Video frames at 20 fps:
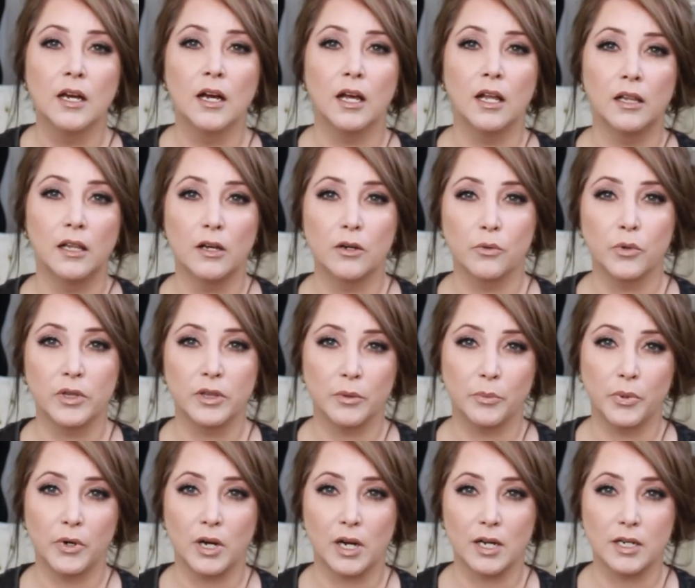along with the
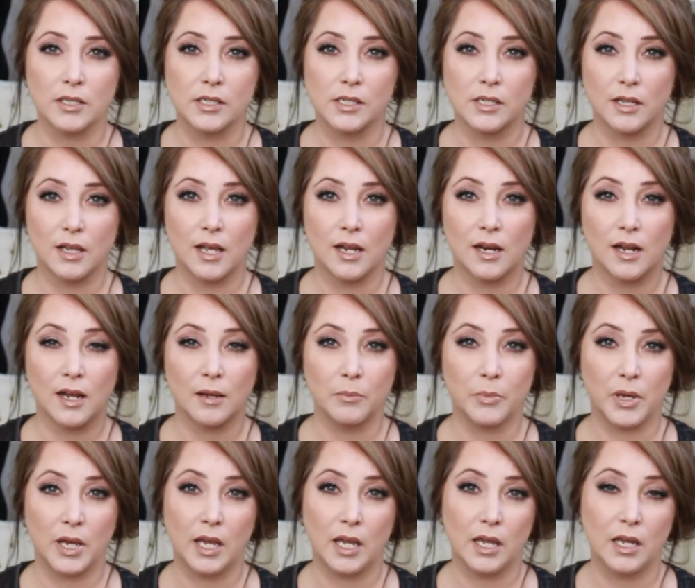price that I
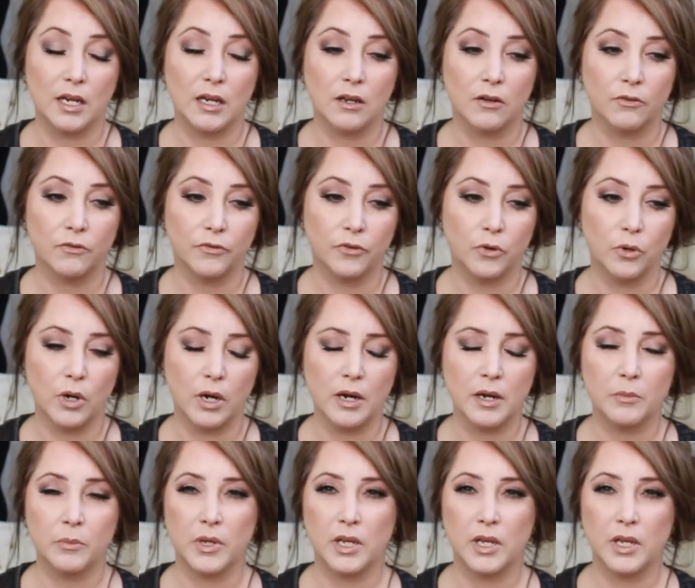paid for it,